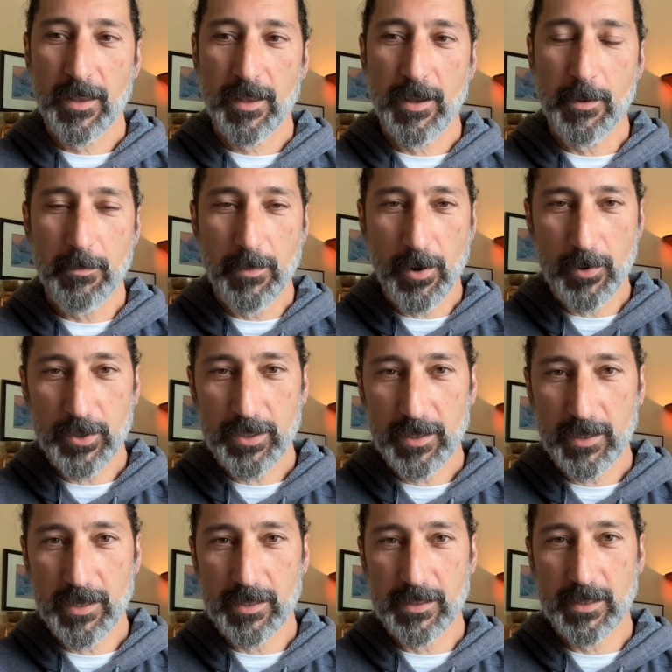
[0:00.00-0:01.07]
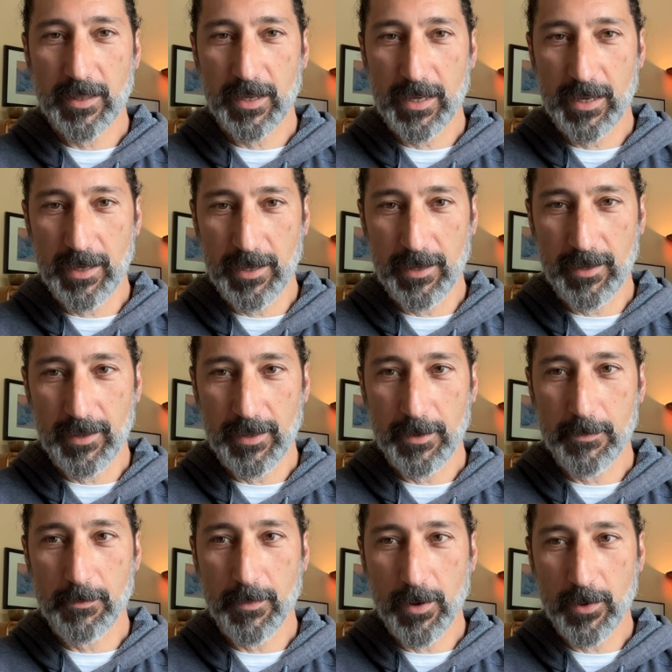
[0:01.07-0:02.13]
Emotion is the key.
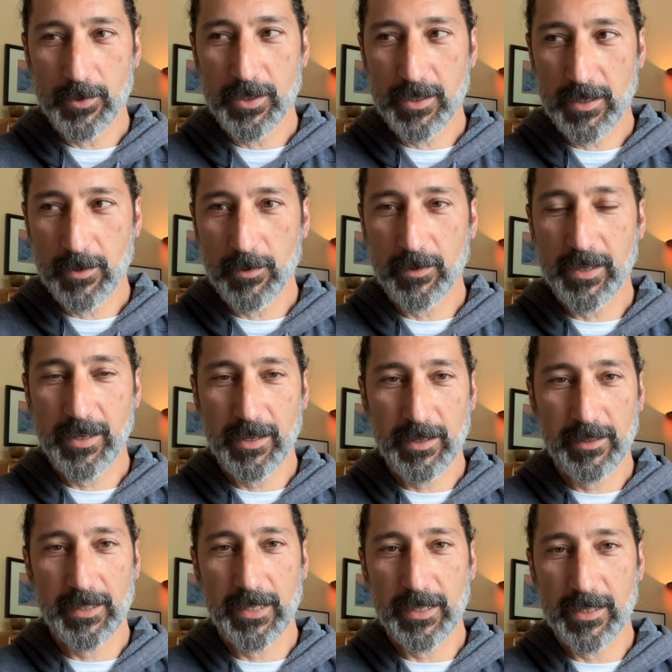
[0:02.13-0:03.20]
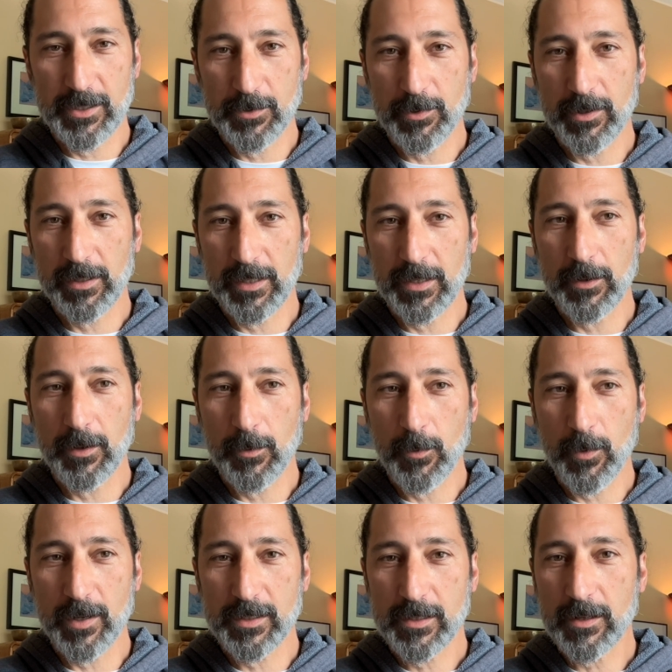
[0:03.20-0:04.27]
Emotional healing is really
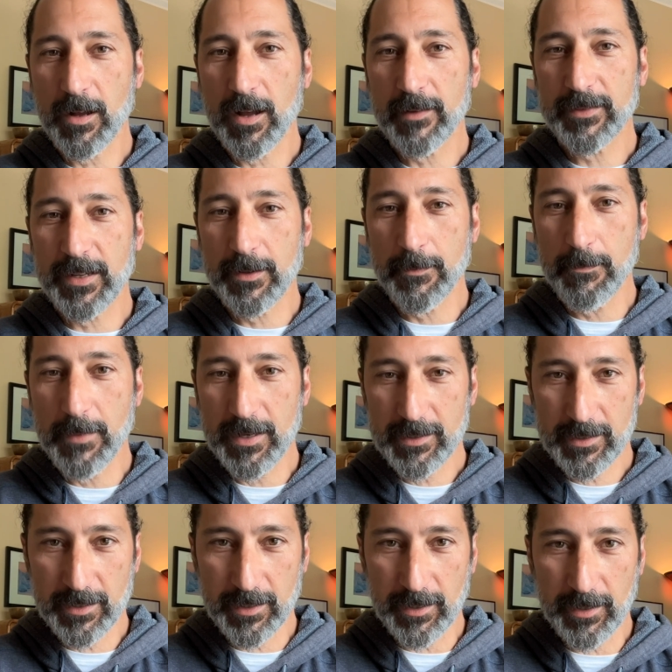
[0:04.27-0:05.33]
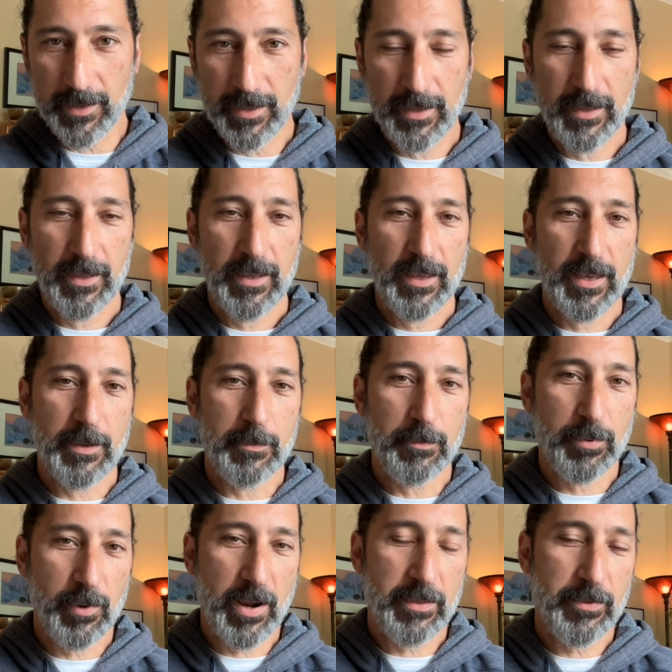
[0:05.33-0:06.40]
what's often missing. And
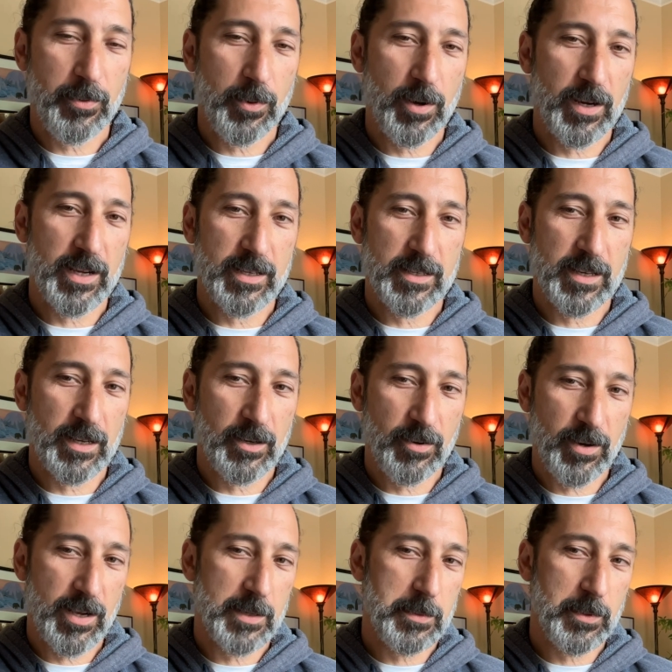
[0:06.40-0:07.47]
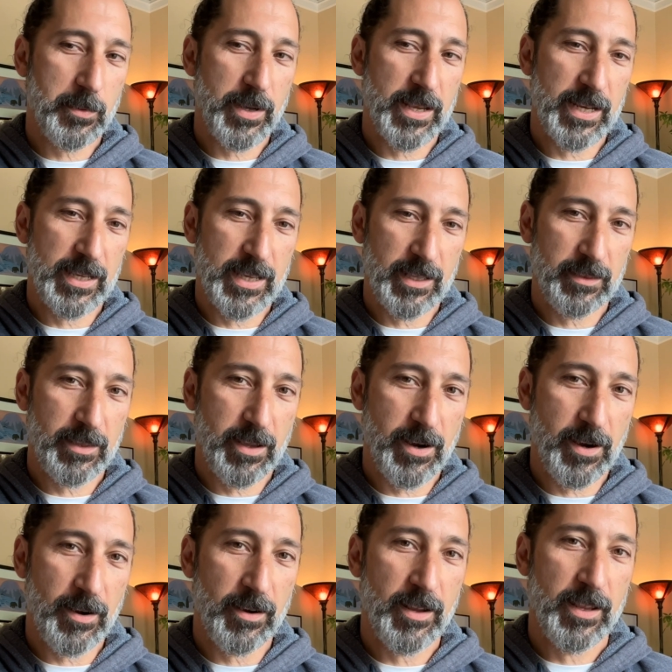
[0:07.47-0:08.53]
breath work is an incredible way to get
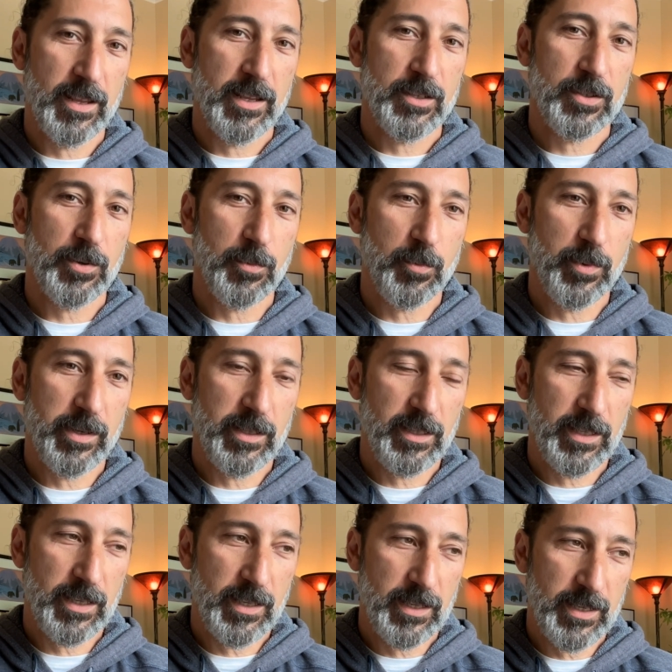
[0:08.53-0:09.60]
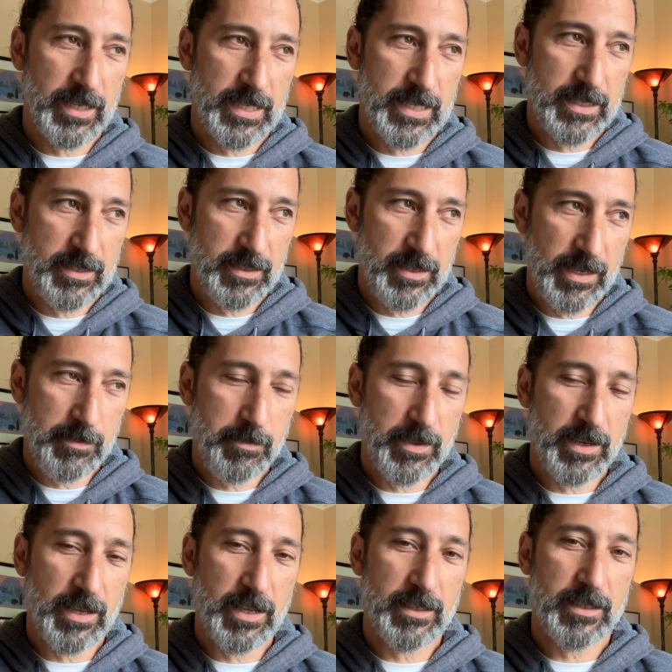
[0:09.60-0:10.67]
there, to really
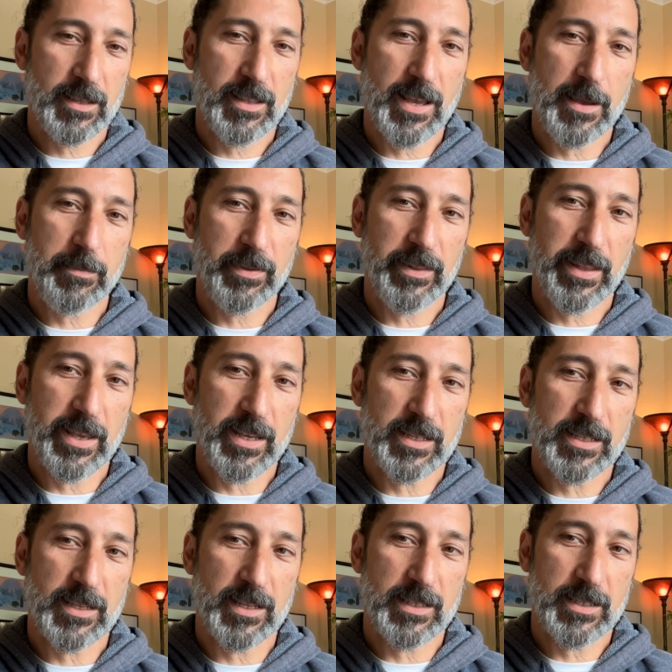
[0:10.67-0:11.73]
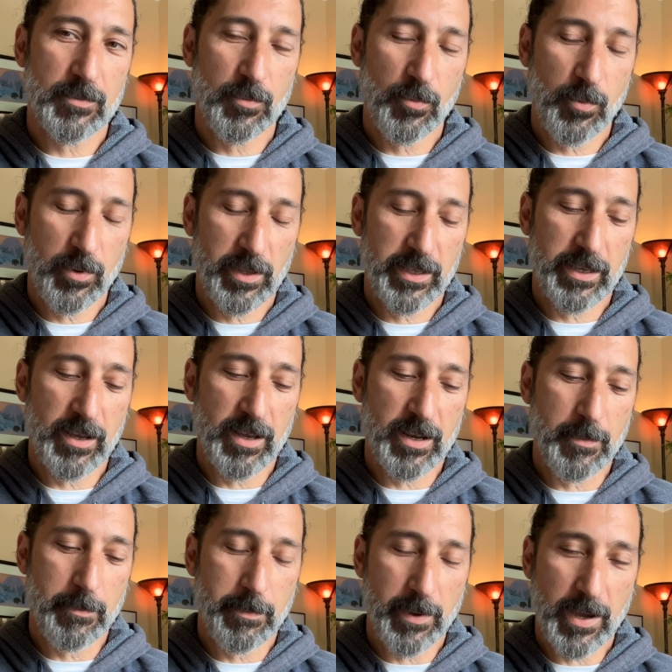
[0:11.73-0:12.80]
deepen into that place that's really on
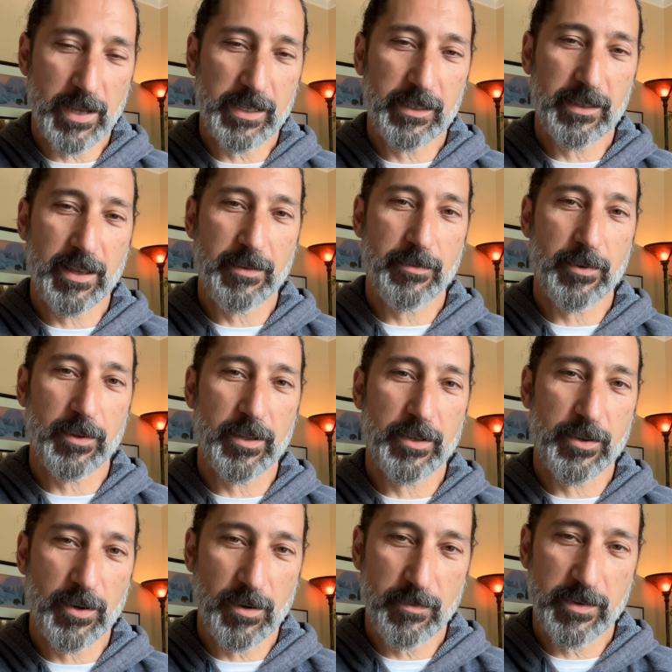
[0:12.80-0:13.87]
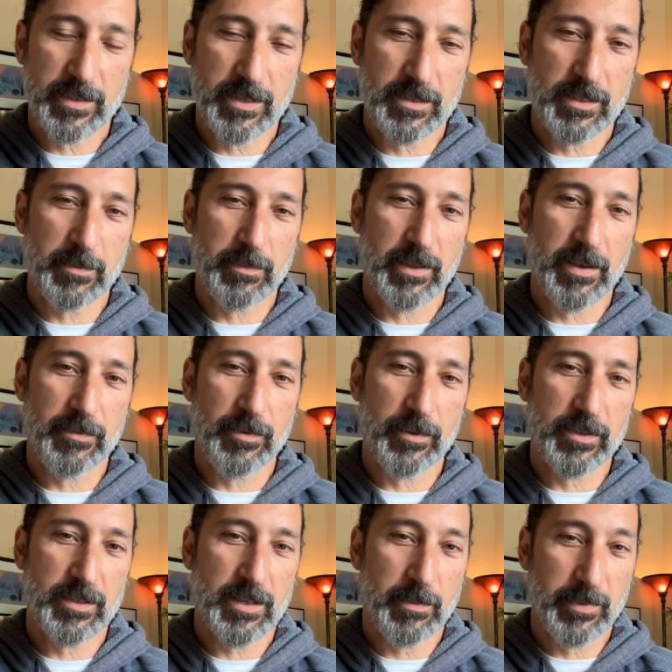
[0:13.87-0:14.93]
a body level, a nervous system
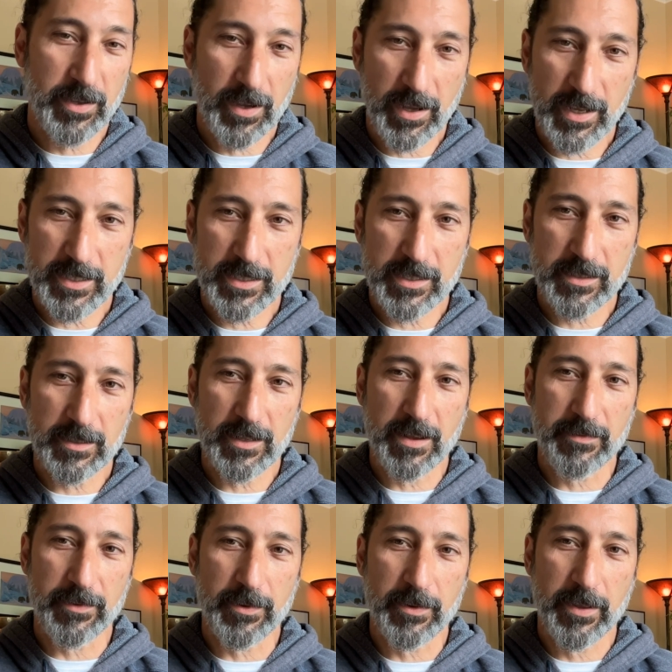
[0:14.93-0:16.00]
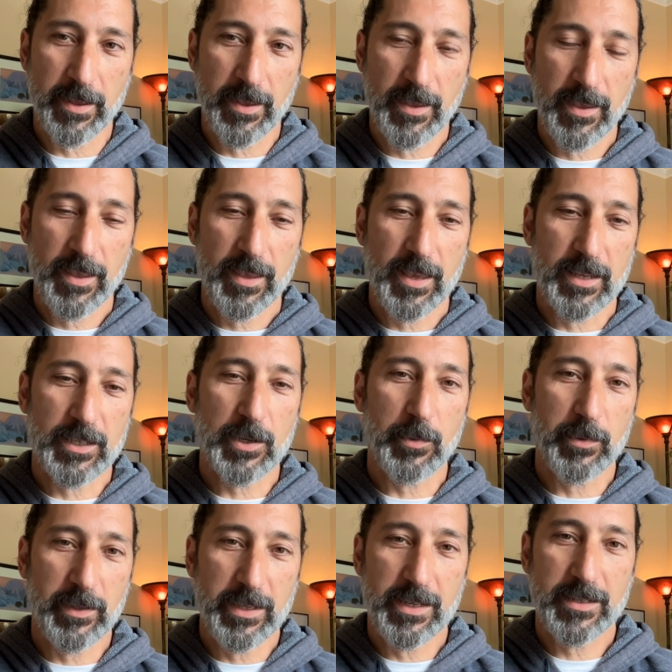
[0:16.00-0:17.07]
level, subconscious level, and to
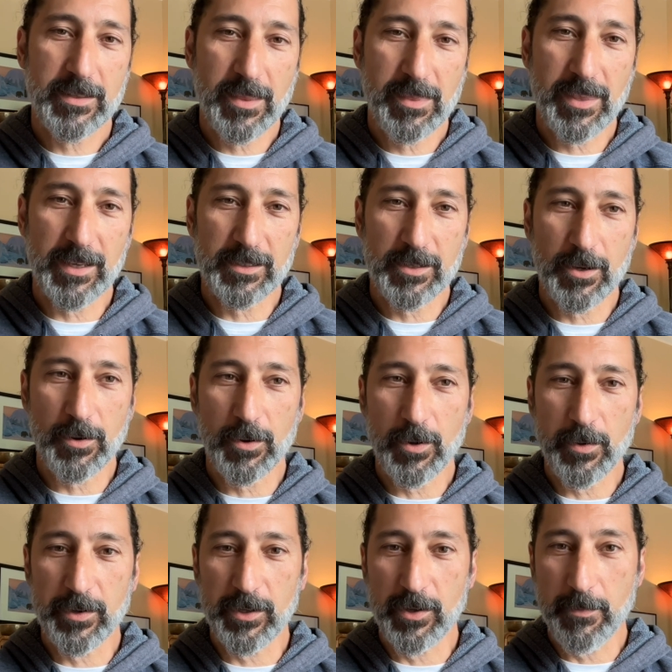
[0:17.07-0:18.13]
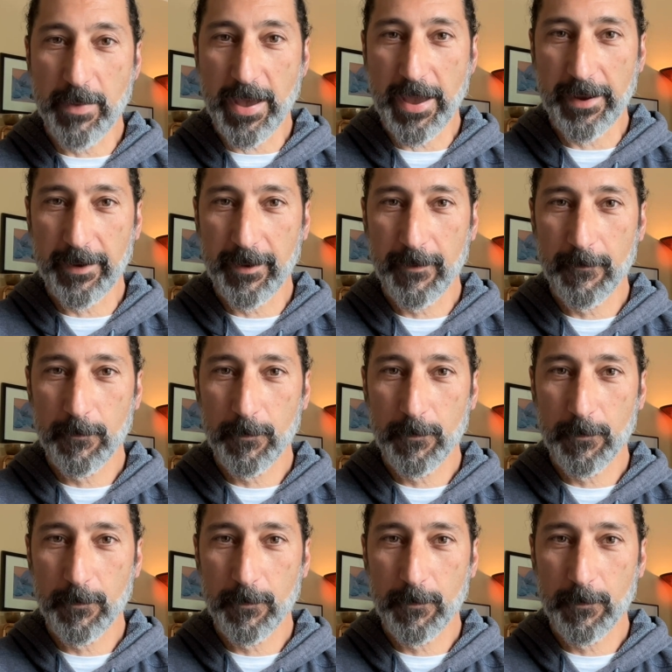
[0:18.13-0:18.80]
release the things that are holding you back.